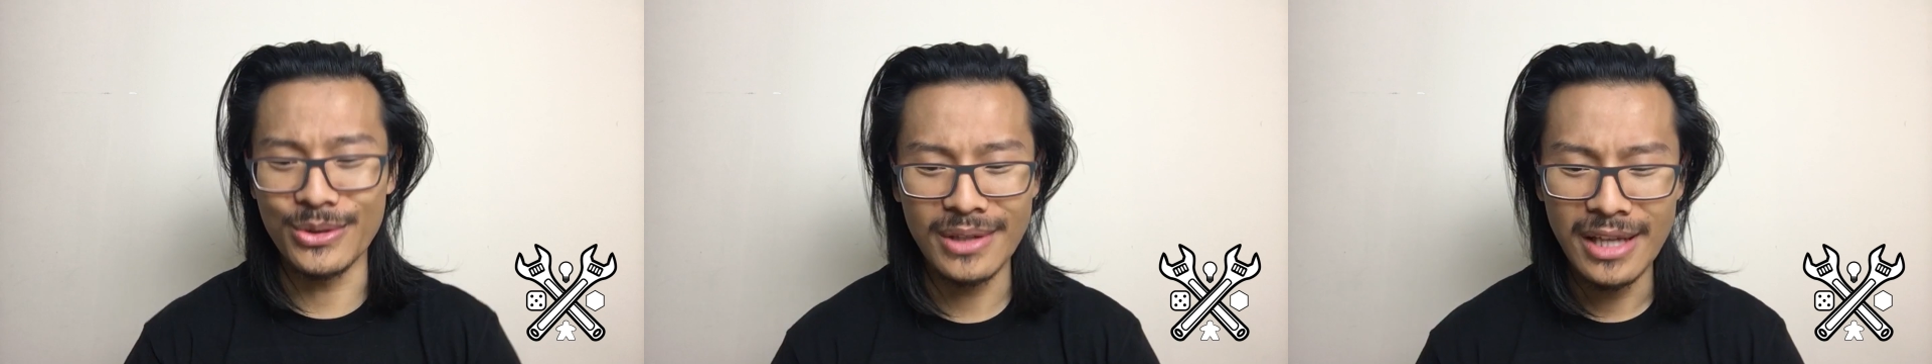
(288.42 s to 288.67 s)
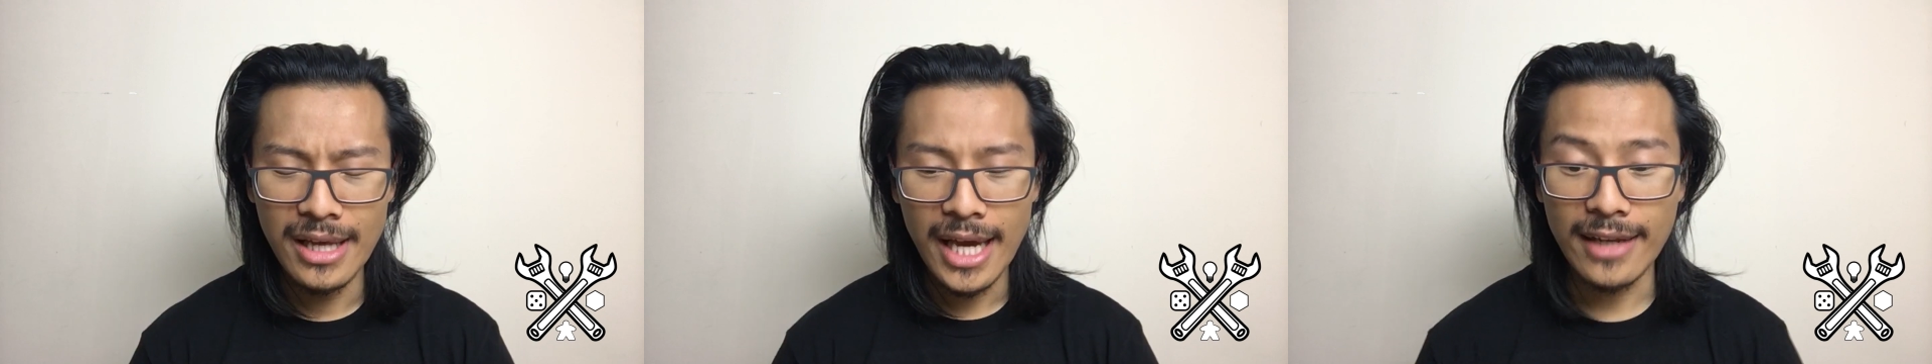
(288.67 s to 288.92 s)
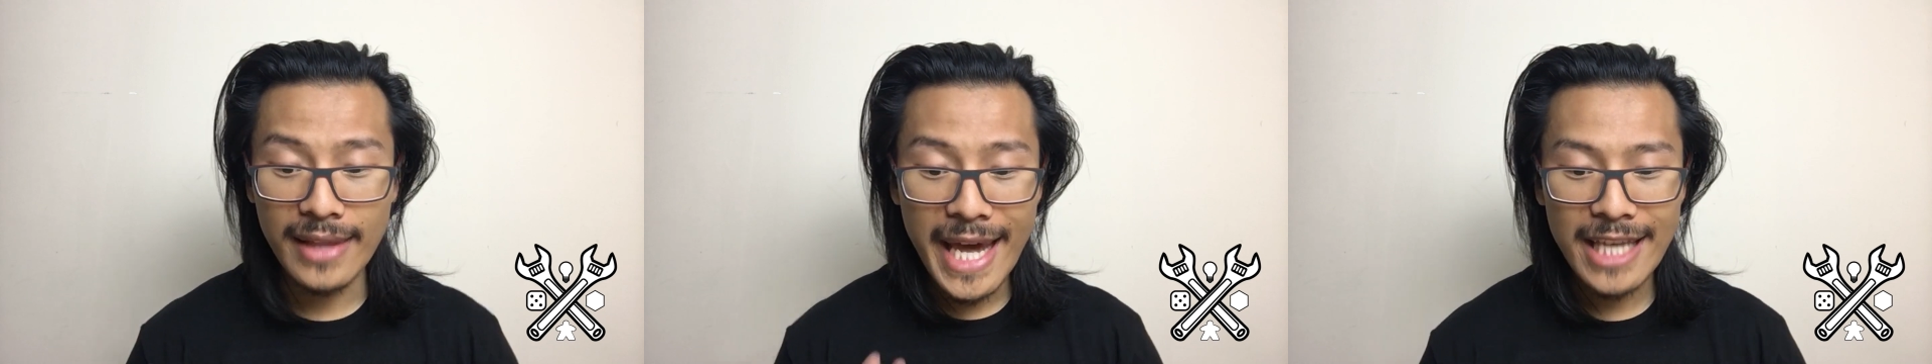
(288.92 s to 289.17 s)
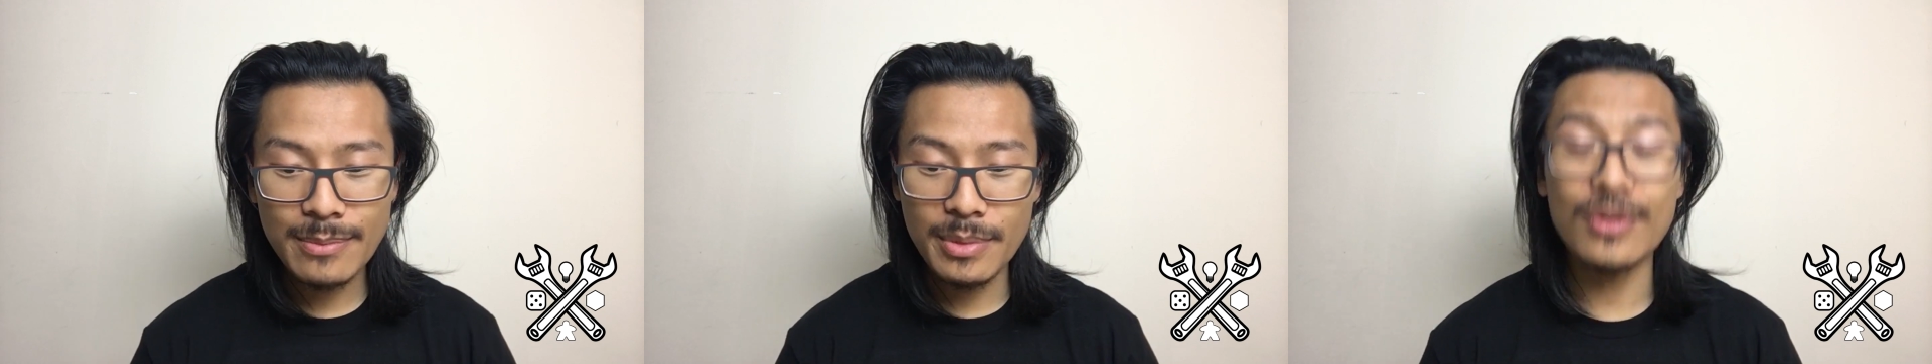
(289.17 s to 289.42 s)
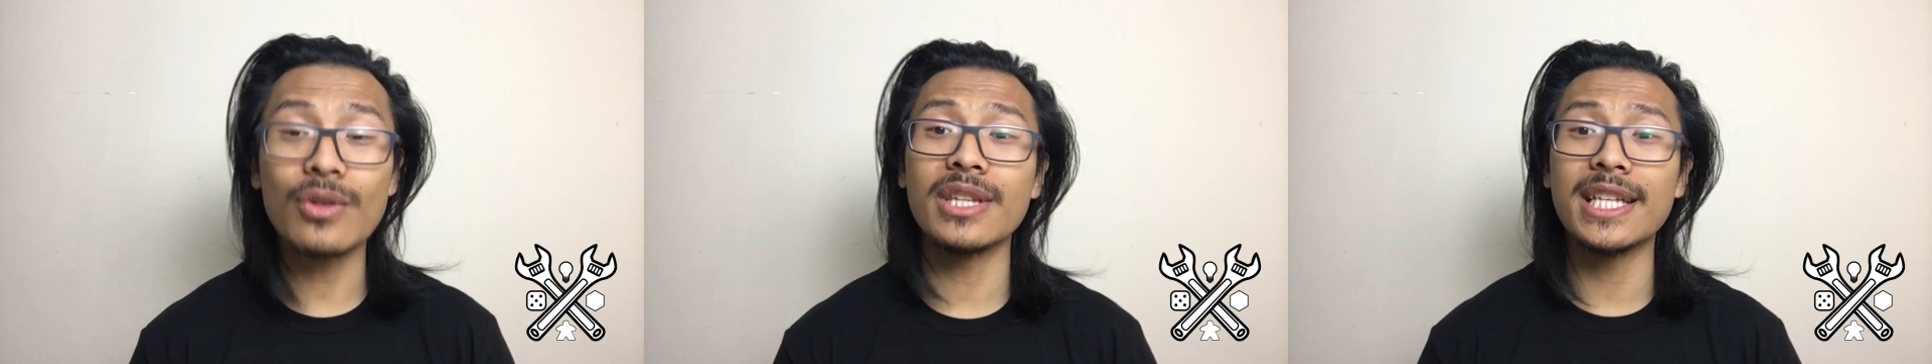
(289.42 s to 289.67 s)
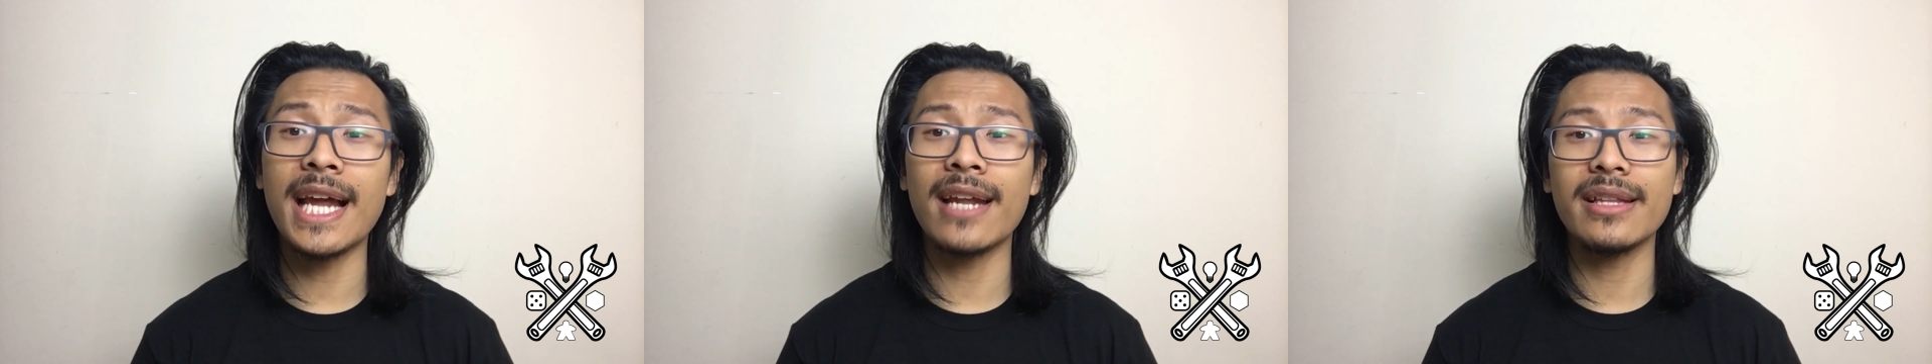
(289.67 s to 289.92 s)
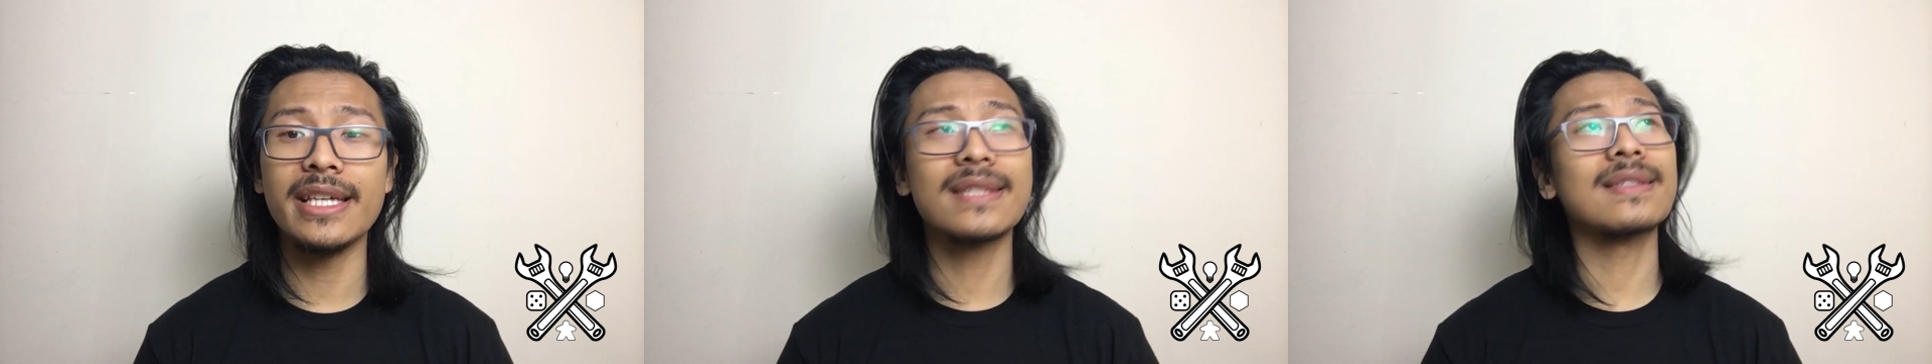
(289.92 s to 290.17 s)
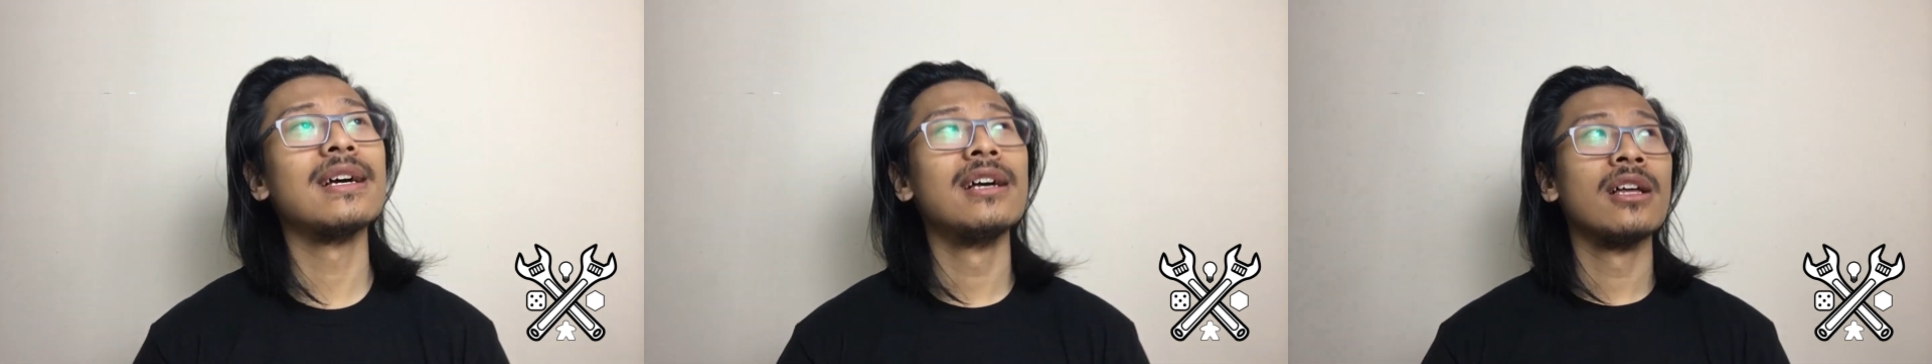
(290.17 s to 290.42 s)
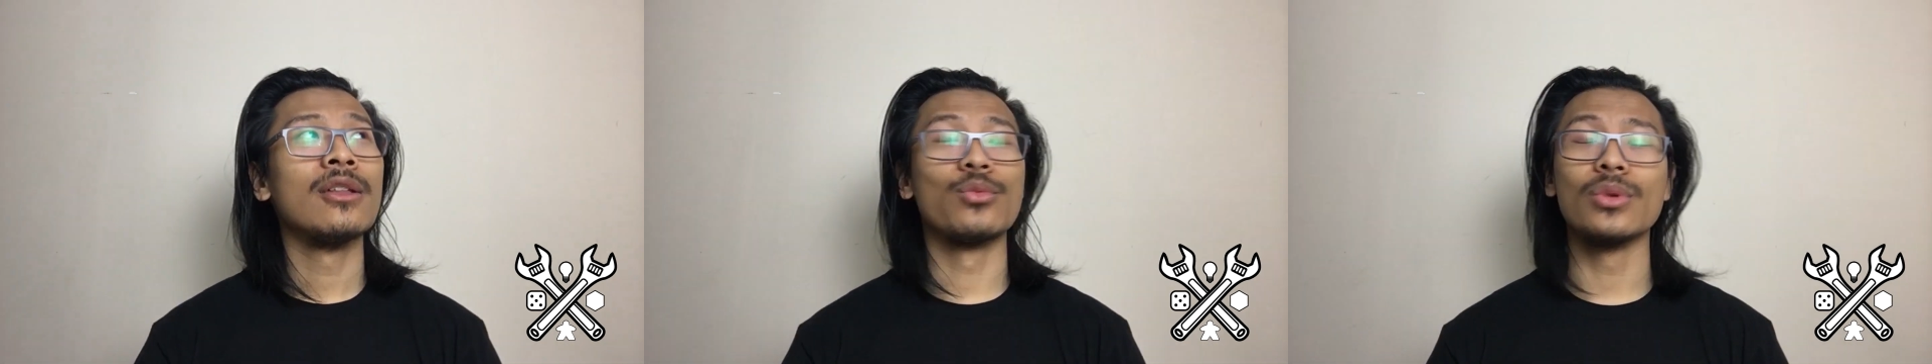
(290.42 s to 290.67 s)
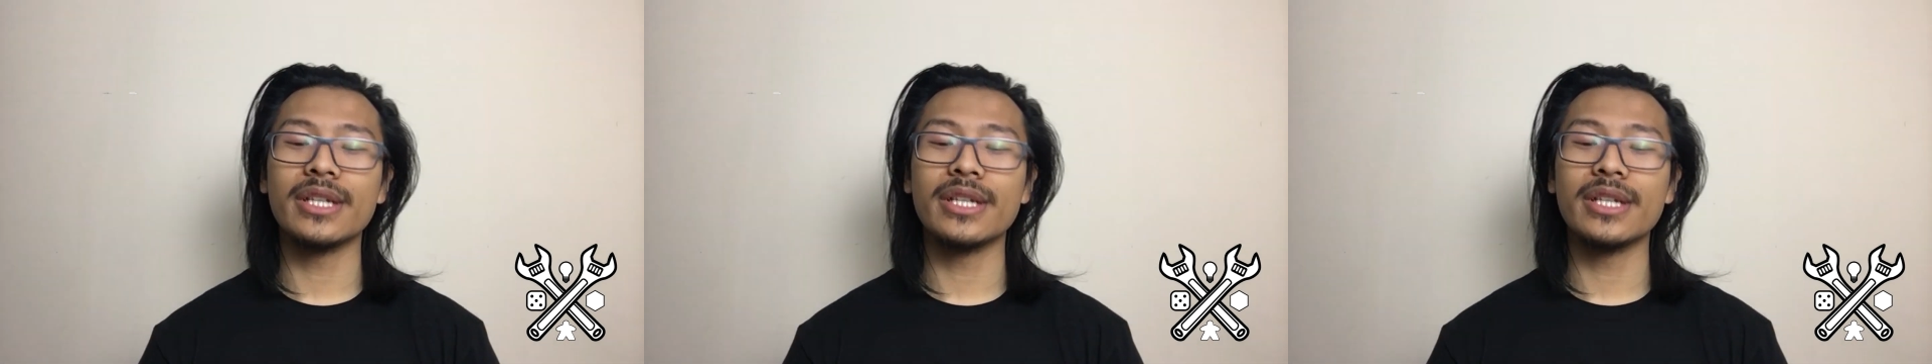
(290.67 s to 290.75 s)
And last but certainly not least, really